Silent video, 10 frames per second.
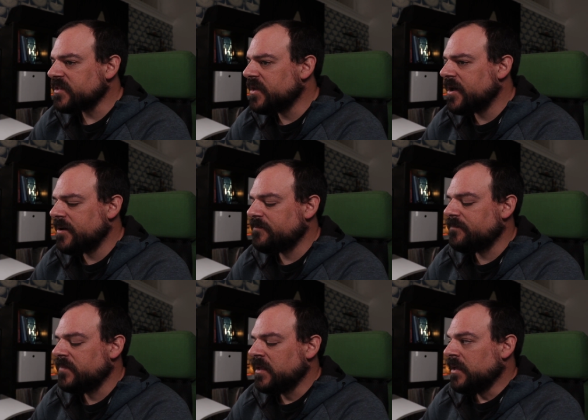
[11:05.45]

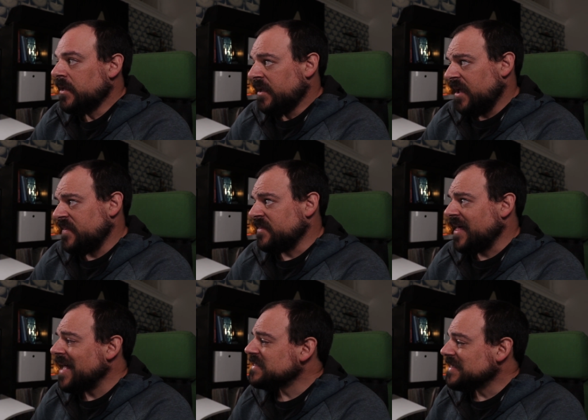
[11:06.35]
Um, and then
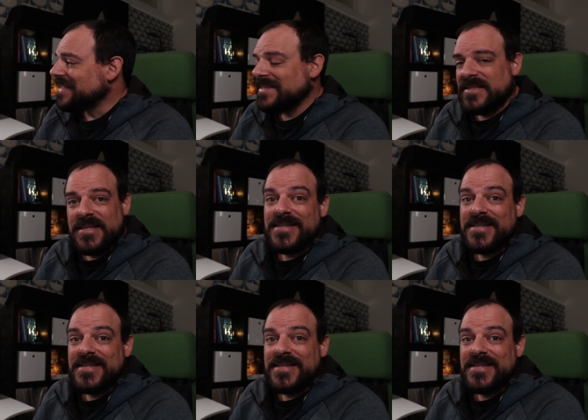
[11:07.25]
lastly is the